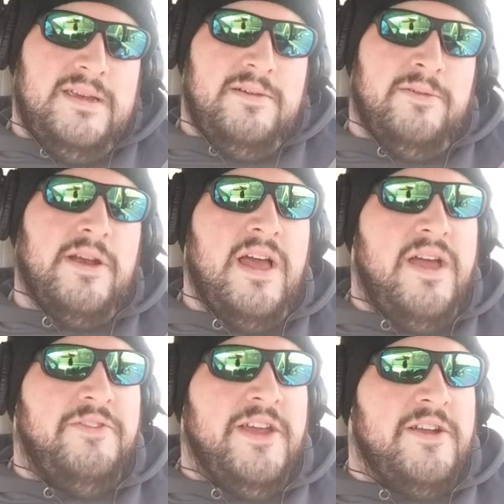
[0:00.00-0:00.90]
we're going to
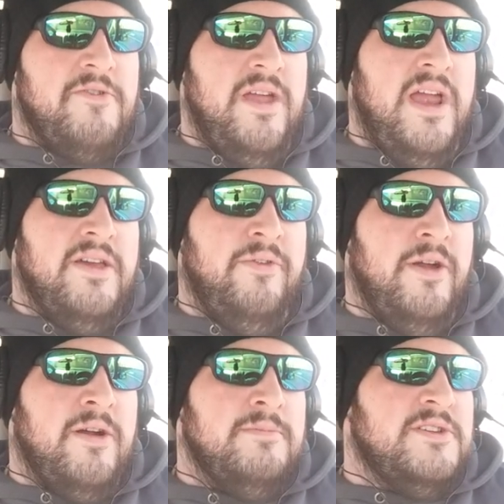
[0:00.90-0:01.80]
have to get creative
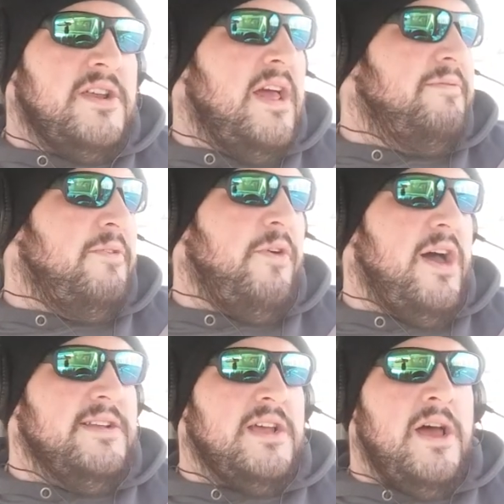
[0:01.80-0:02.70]
here. I'm just going to have to
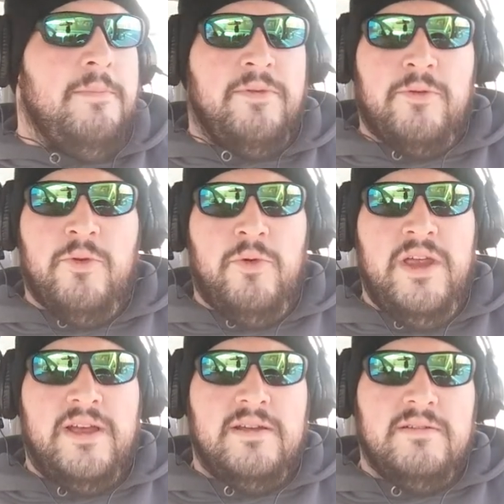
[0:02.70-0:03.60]
find time through the
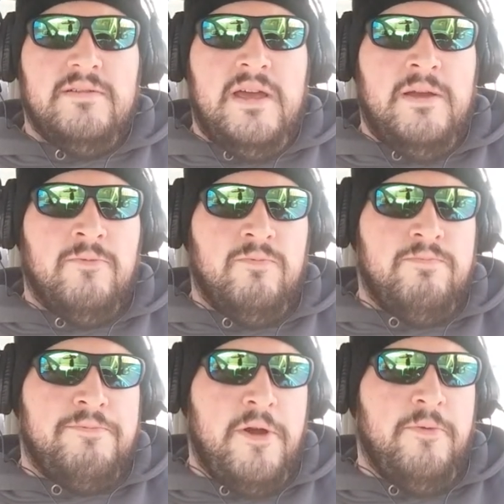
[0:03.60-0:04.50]
week and
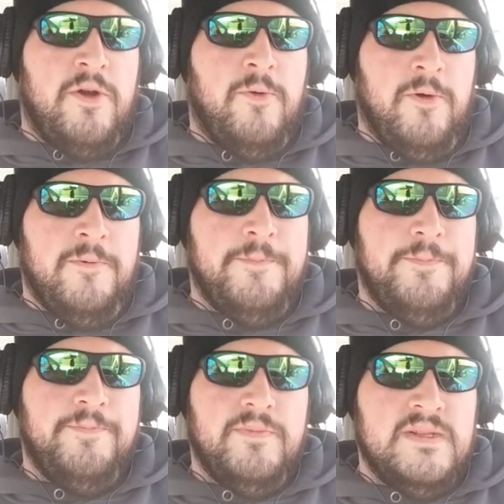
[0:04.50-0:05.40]
pre-record.
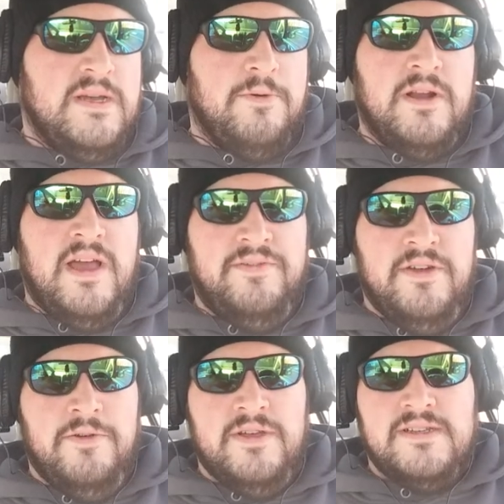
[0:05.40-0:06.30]
That's how we're going to have to
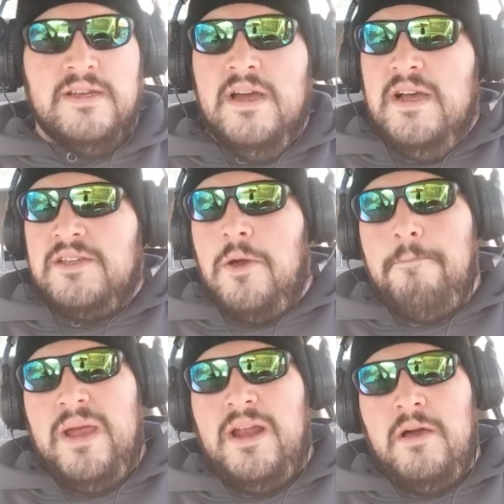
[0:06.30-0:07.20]
do this. So it
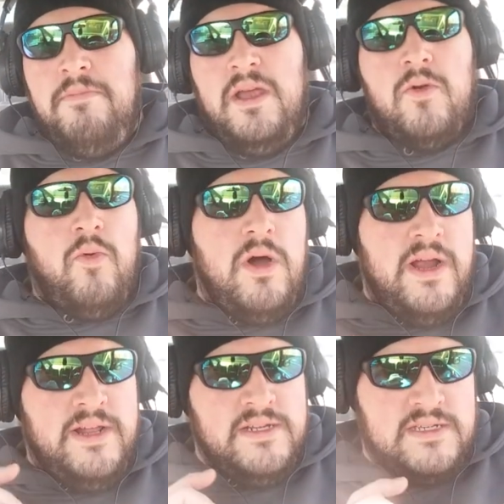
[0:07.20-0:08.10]
may not be
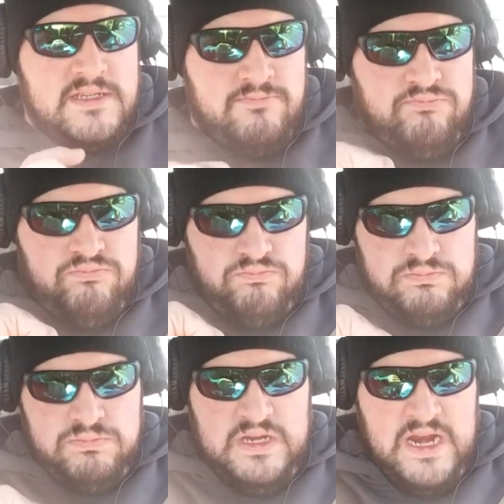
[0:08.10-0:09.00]
quite as
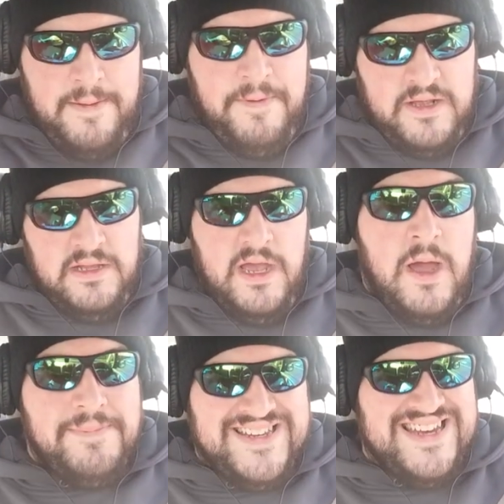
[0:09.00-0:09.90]
typically
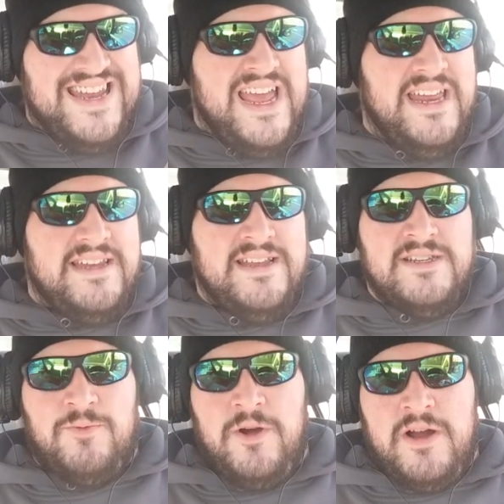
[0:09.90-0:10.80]
up to date
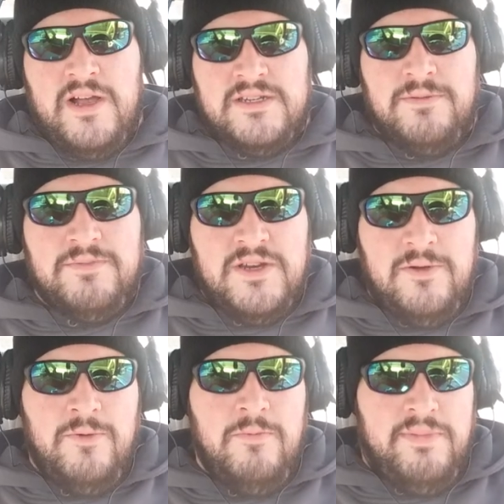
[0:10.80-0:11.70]
as we're accustomed
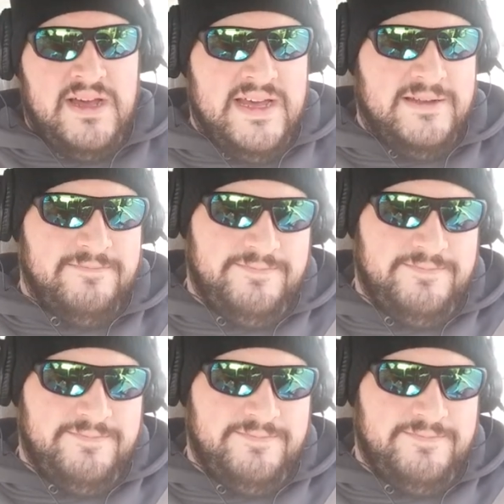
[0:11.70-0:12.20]
to, but